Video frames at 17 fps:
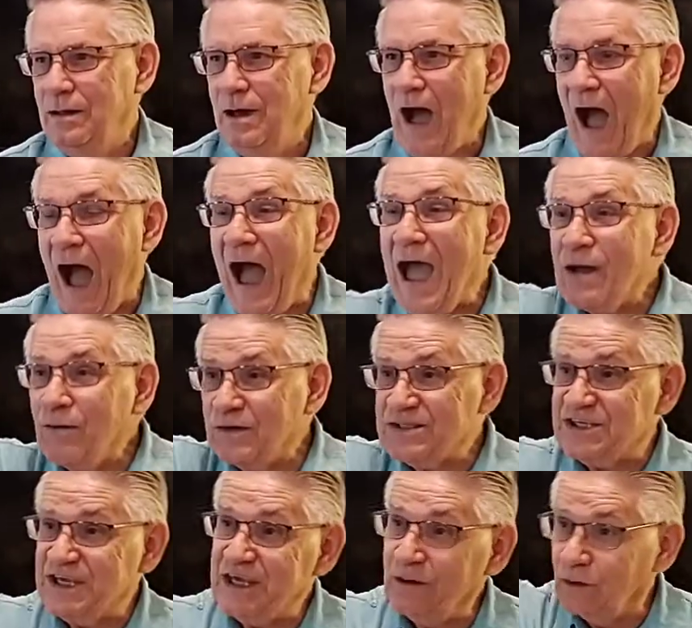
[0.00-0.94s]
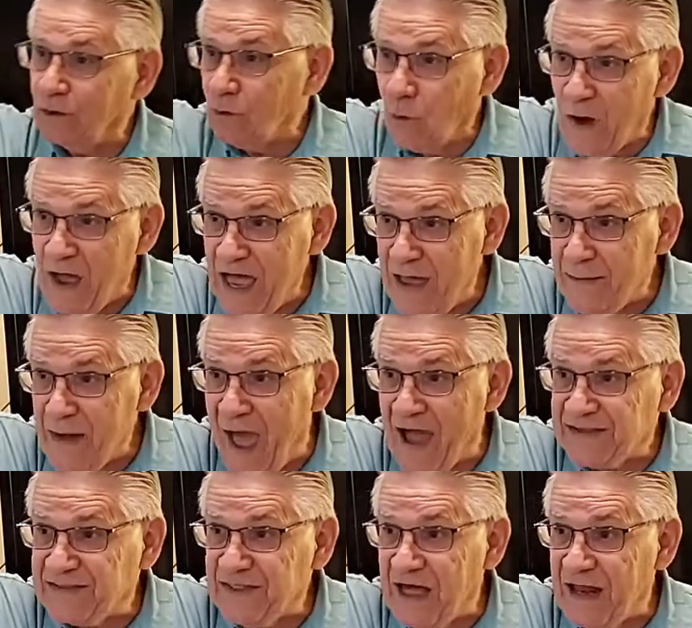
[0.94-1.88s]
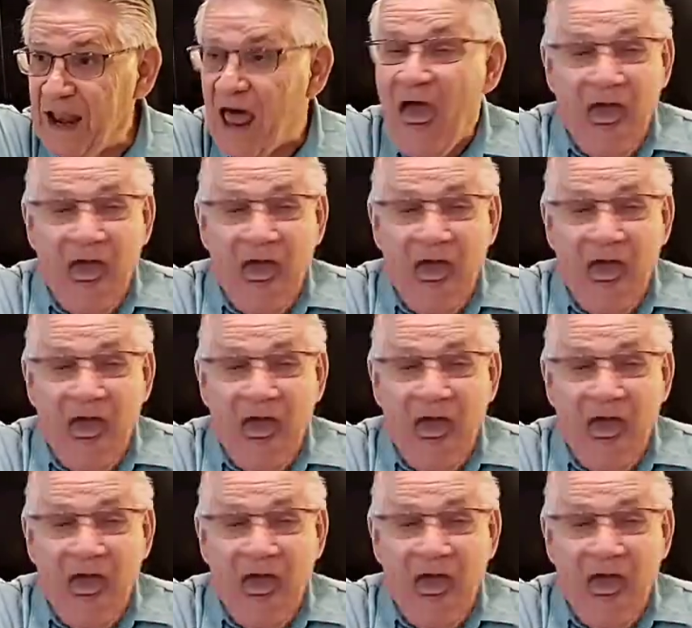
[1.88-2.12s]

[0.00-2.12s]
I was healed way back then.